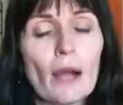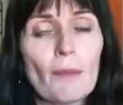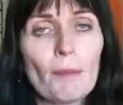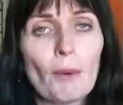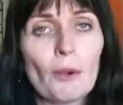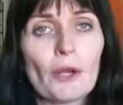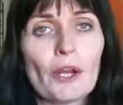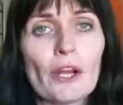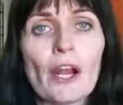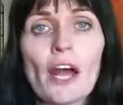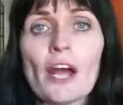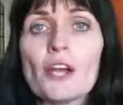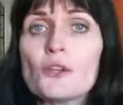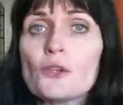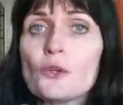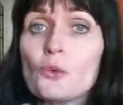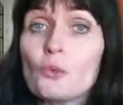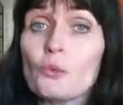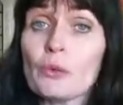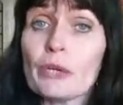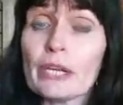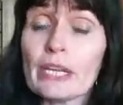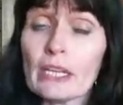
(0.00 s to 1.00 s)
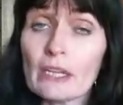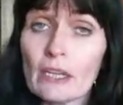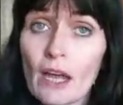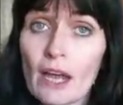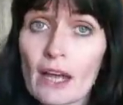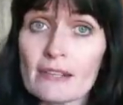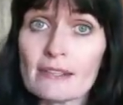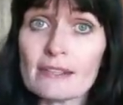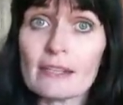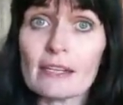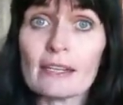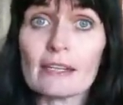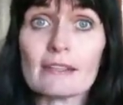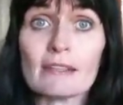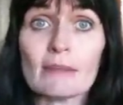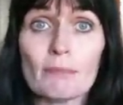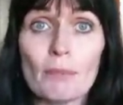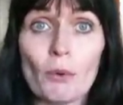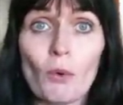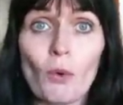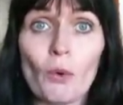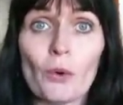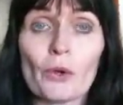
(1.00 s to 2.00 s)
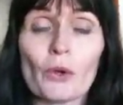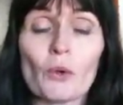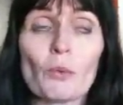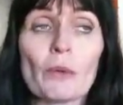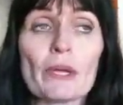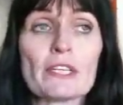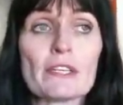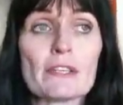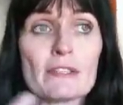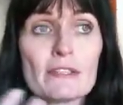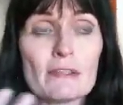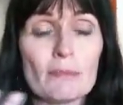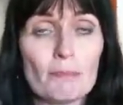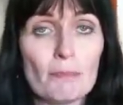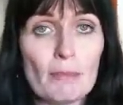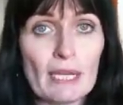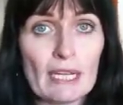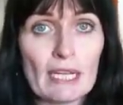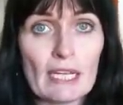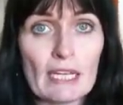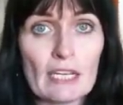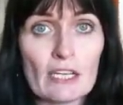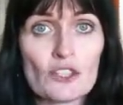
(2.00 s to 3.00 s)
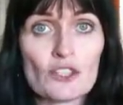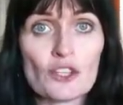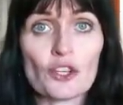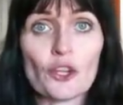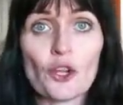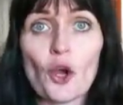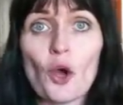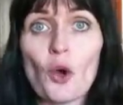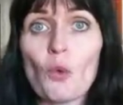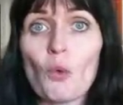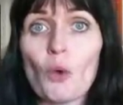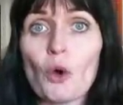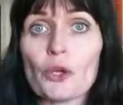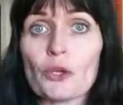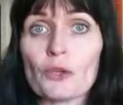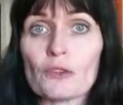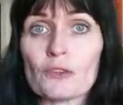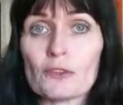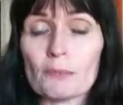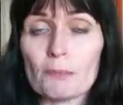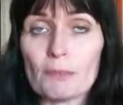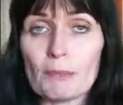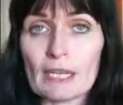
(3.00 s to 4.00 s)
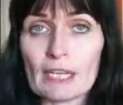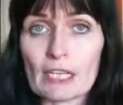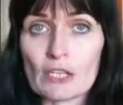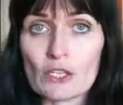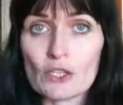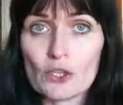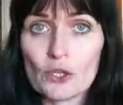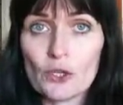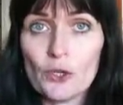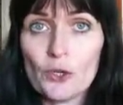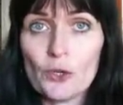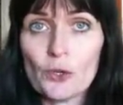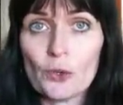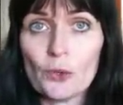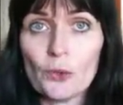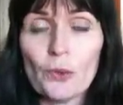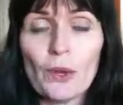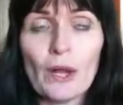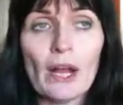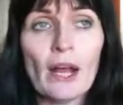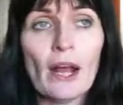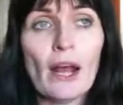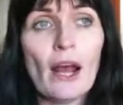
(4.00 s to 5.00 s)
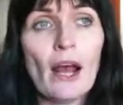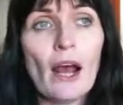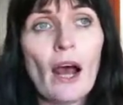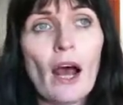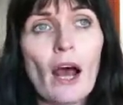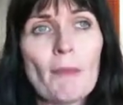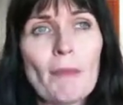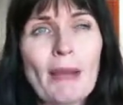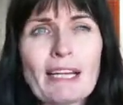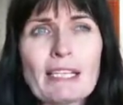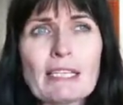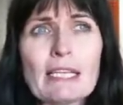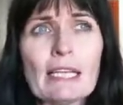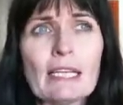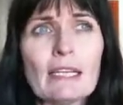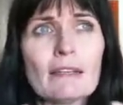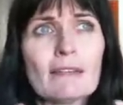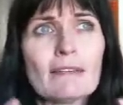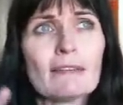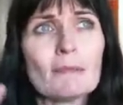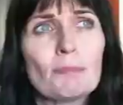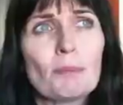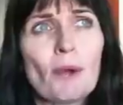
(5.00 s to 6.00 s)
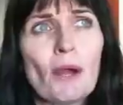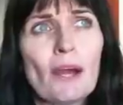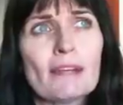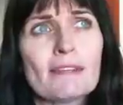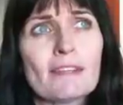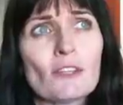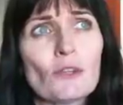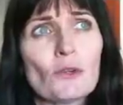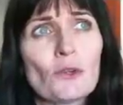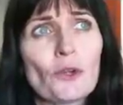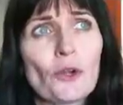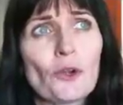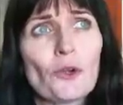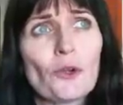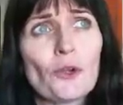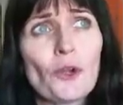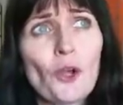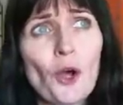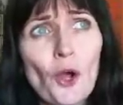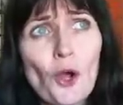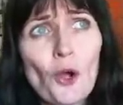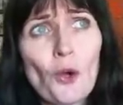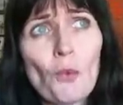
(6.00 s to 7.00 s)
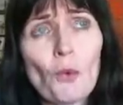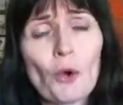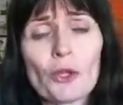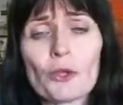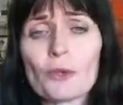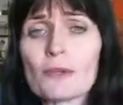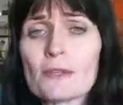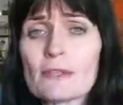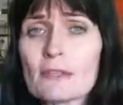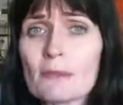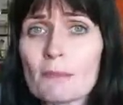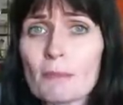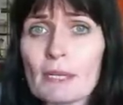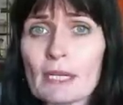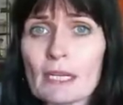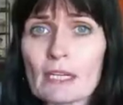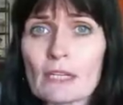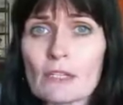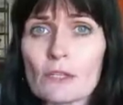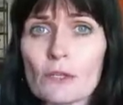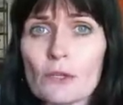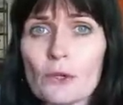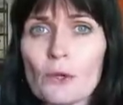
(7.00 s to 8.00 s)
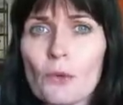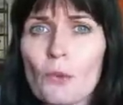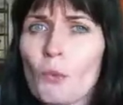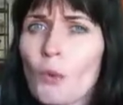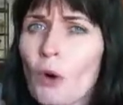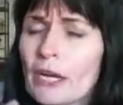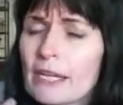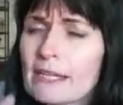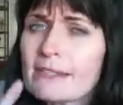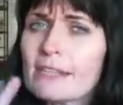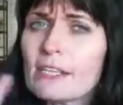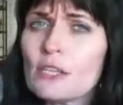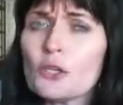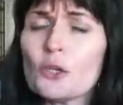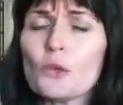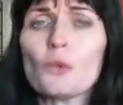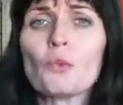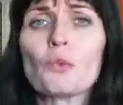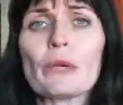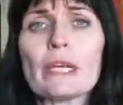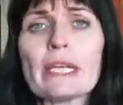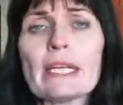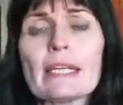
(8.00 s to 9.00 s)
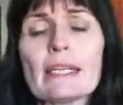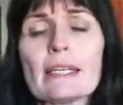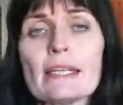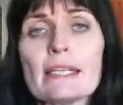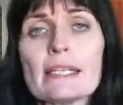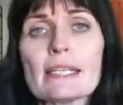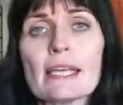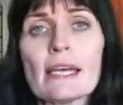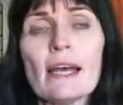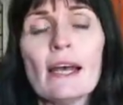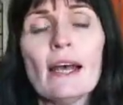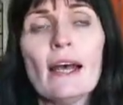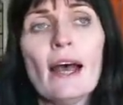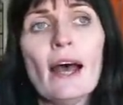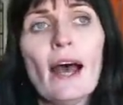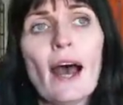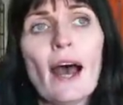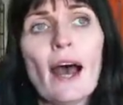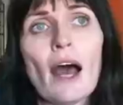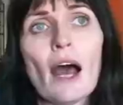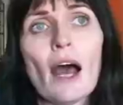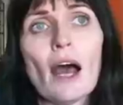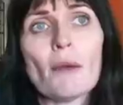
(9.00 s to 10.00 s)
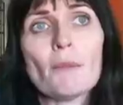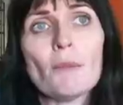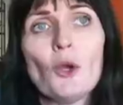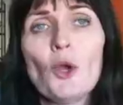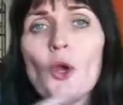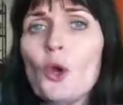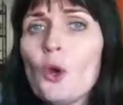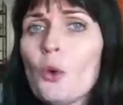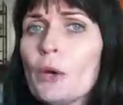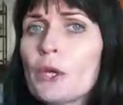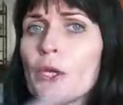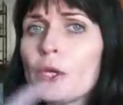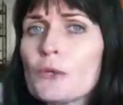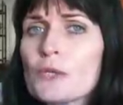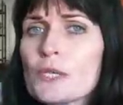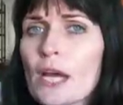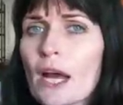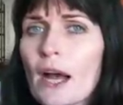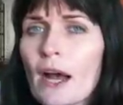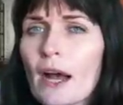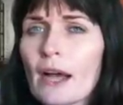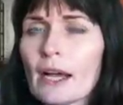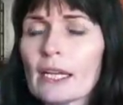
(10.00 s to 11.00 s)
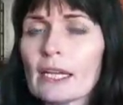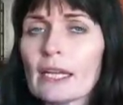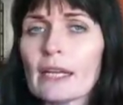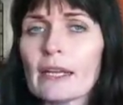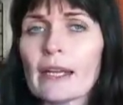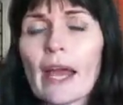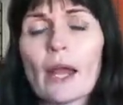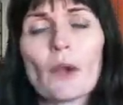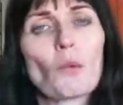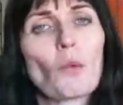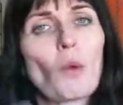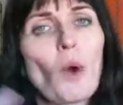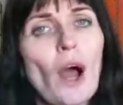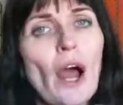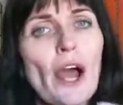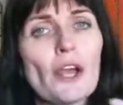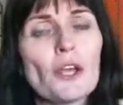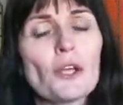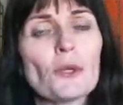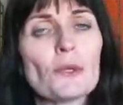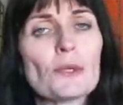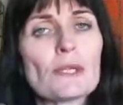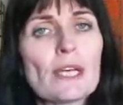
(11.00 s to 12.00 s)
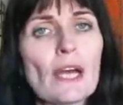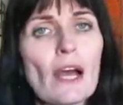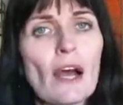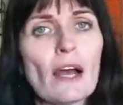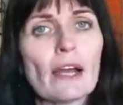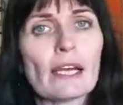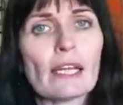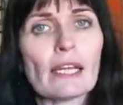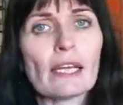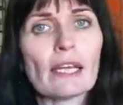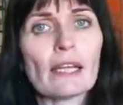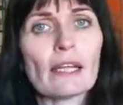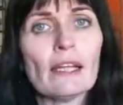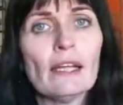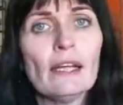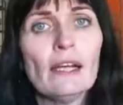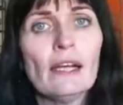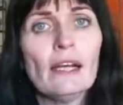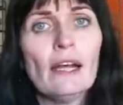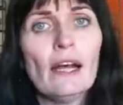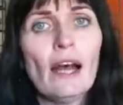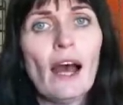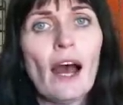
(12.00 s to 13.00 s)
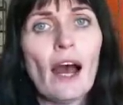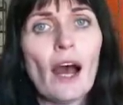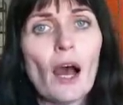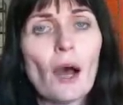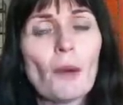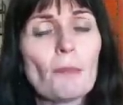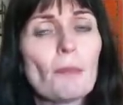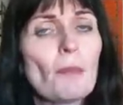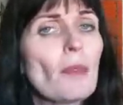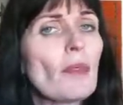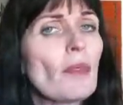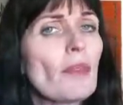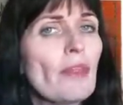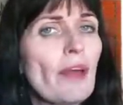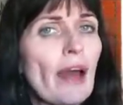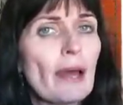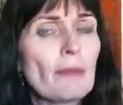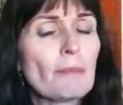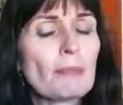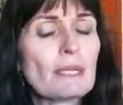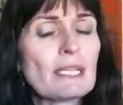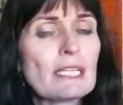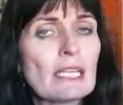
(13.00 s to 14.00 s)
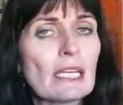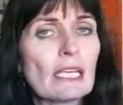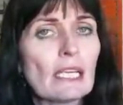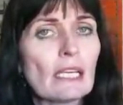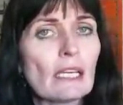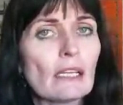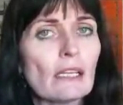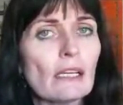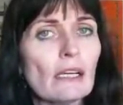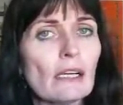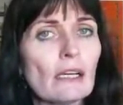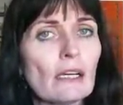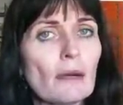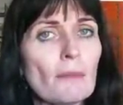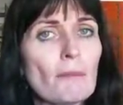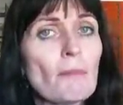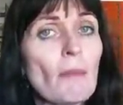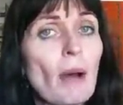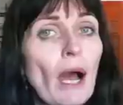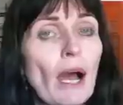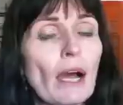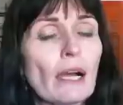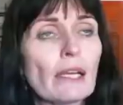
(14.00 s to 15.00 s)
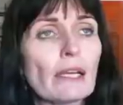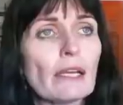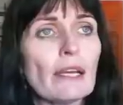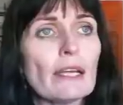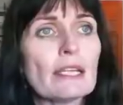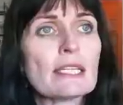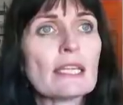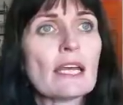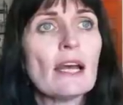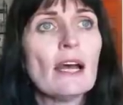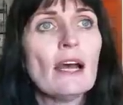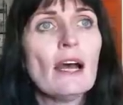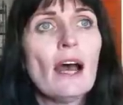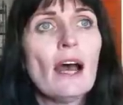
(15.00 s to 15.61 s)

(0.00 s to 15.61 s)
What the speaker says: up on it. I do realise that it's important when you're submitting to know what you're submitting to. I'm actually a little surprised that you don't know what you're submitting to. What is it you read? Who are you targeting, and why are you targeting that particular market?